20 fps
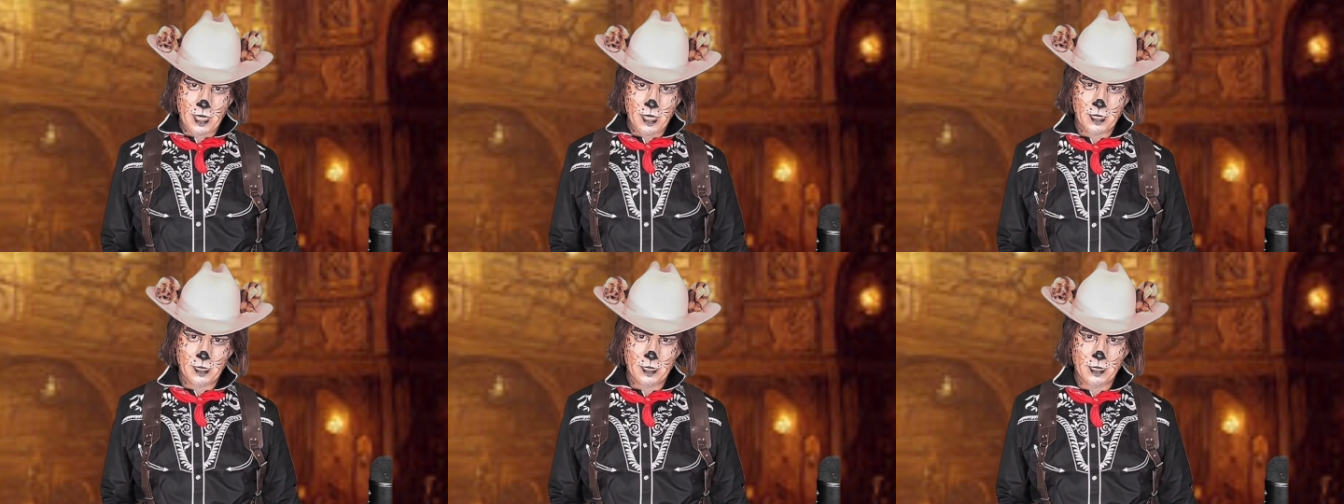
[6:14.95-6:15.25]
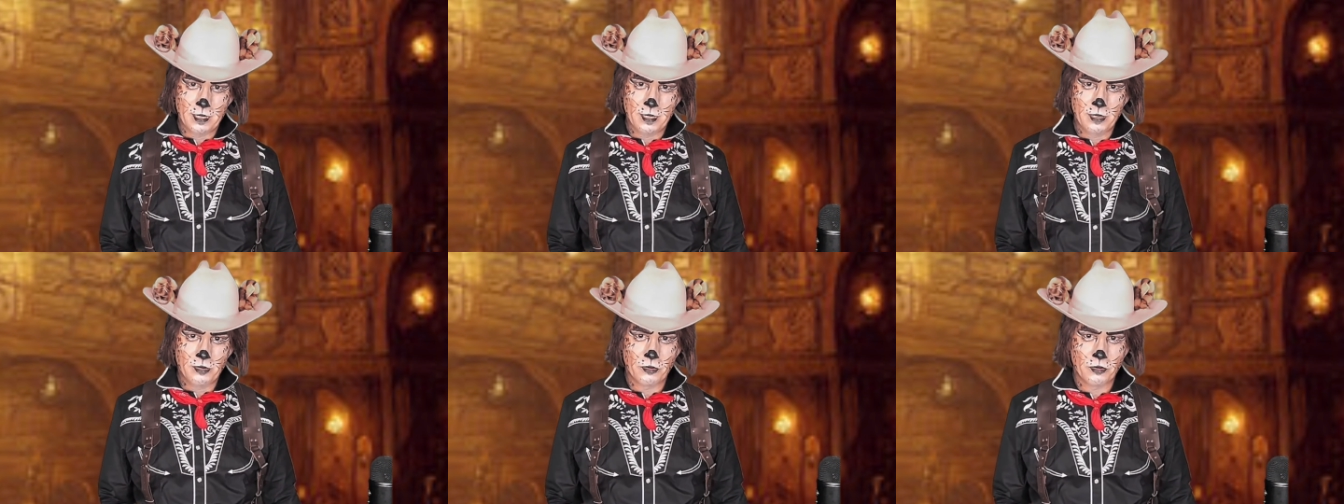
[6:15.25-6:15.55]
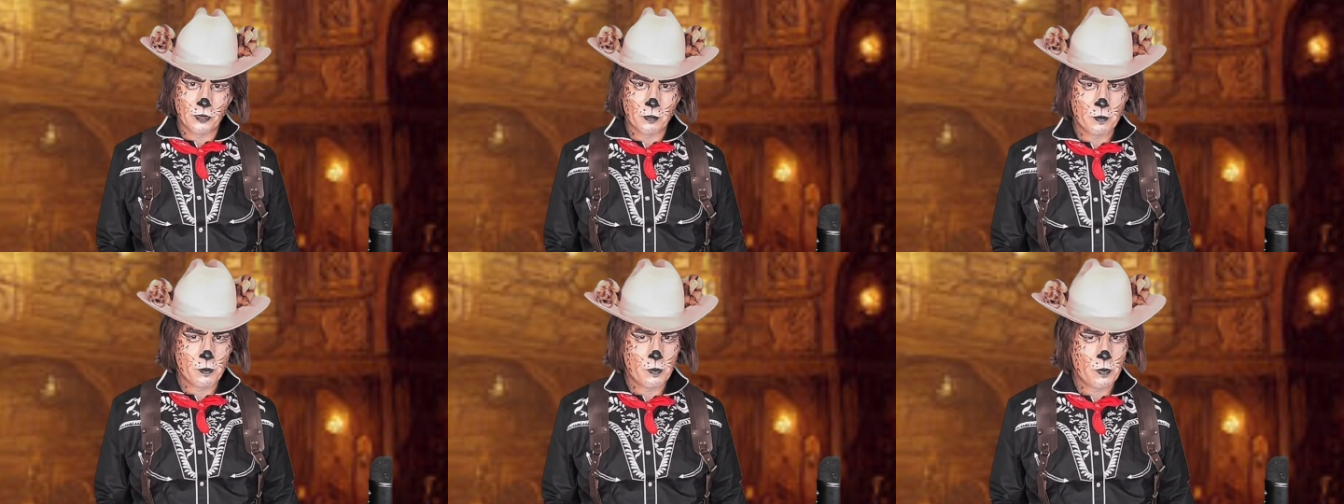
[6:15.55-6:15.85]
hunting
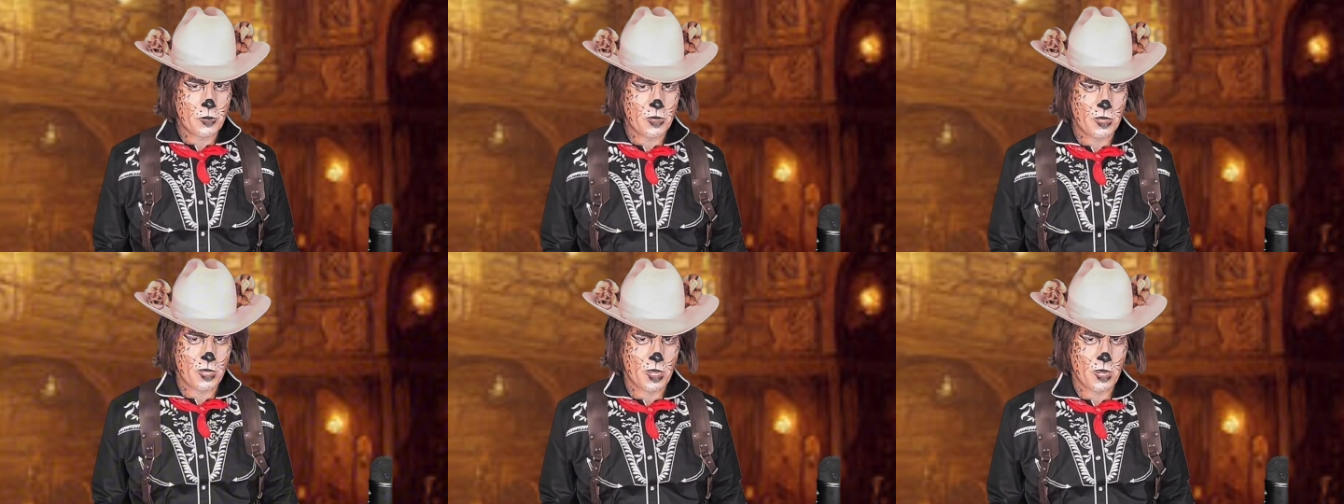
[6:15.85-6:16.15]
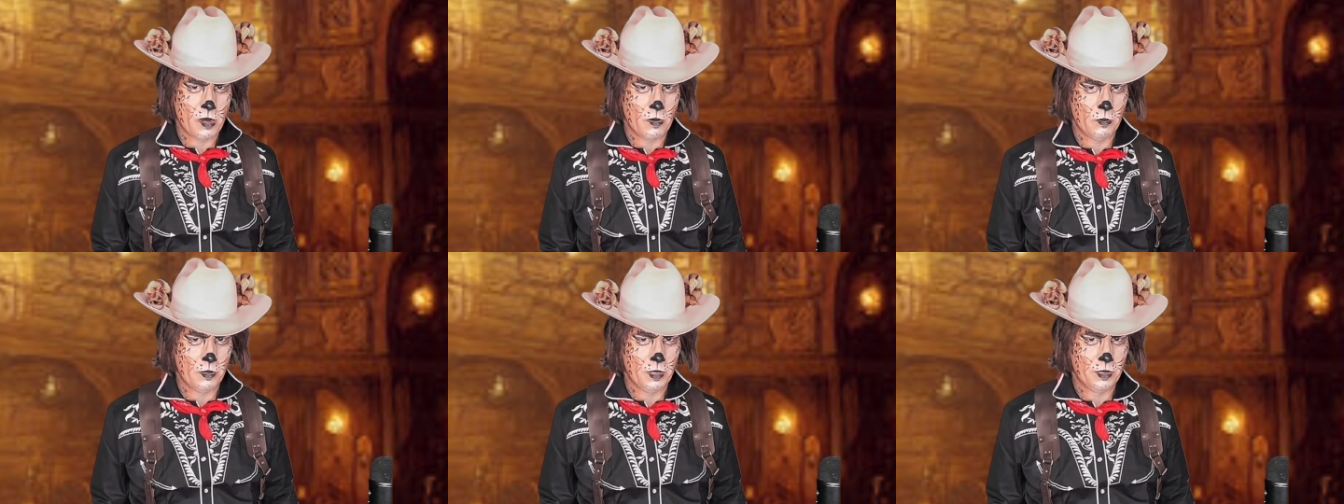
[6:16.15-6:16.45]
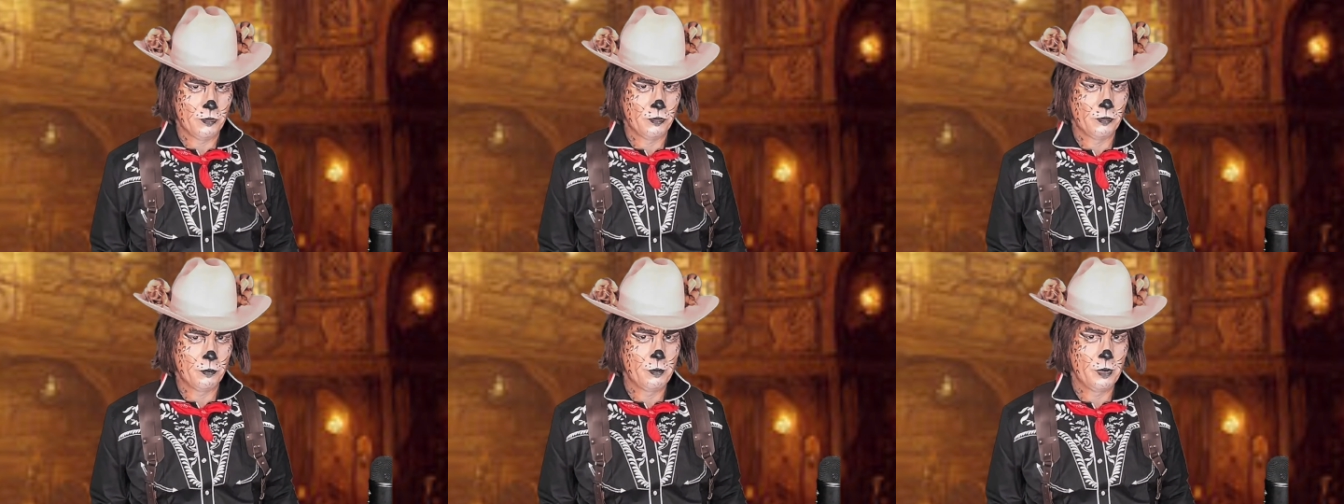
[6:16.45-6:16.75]
is a
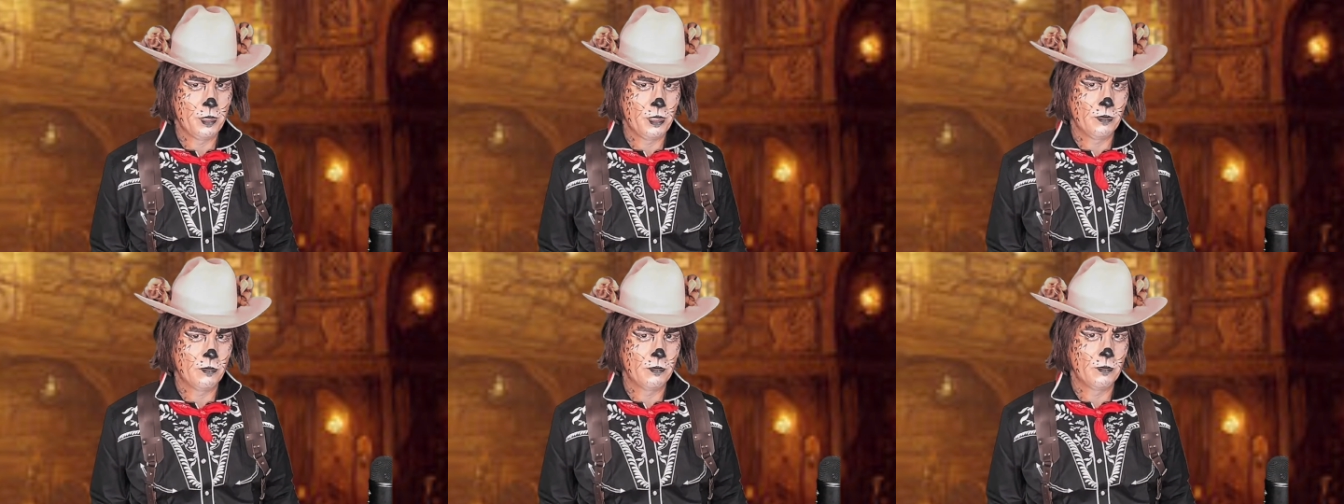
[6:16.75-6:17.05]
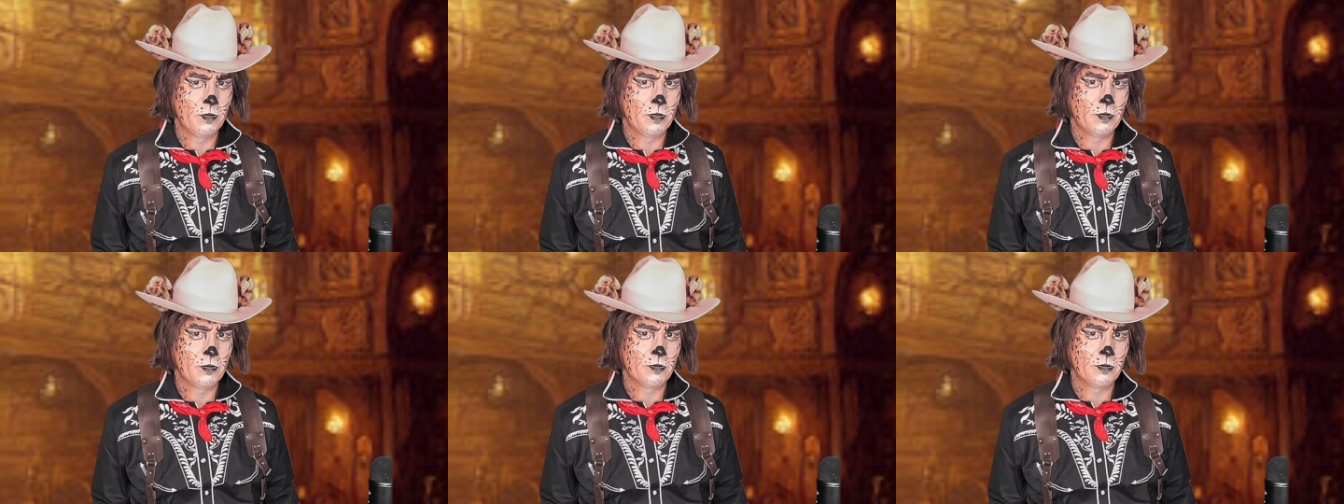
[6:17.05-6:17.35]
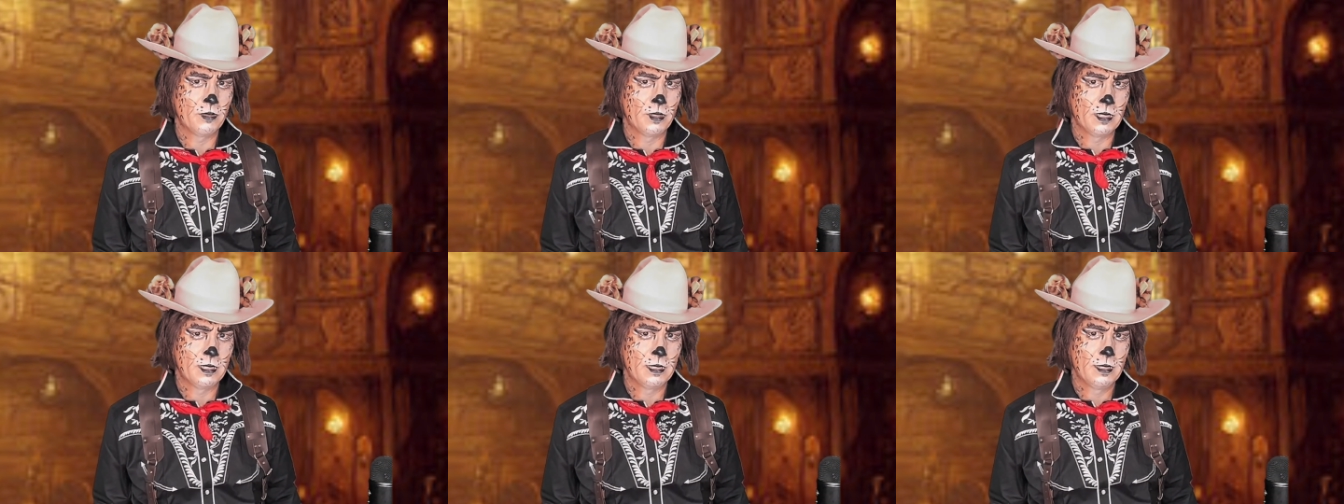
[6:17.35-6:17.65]
perilous
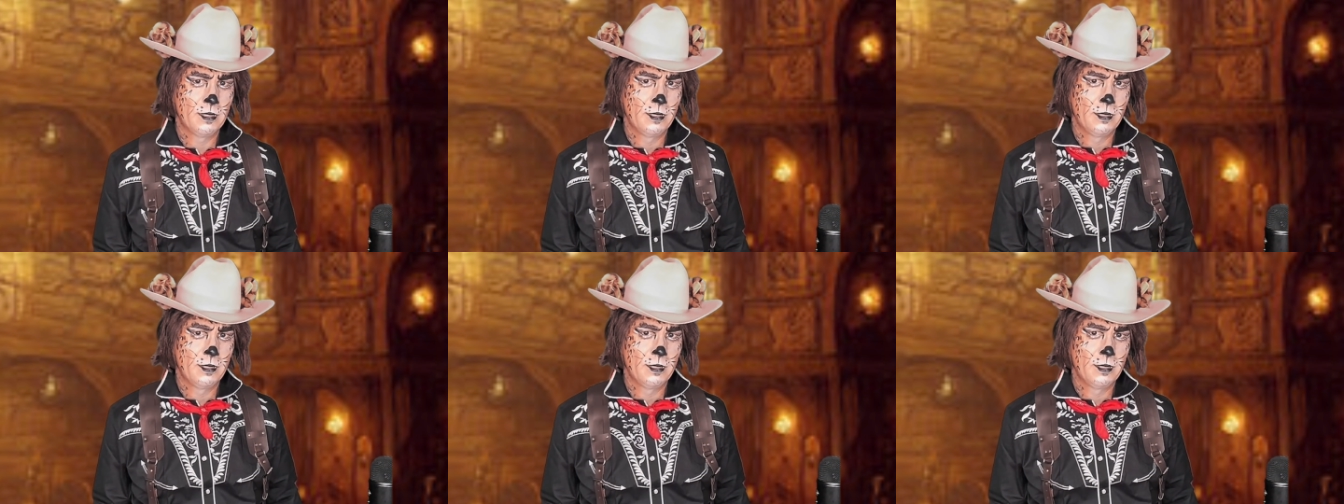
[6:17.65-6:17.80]
business and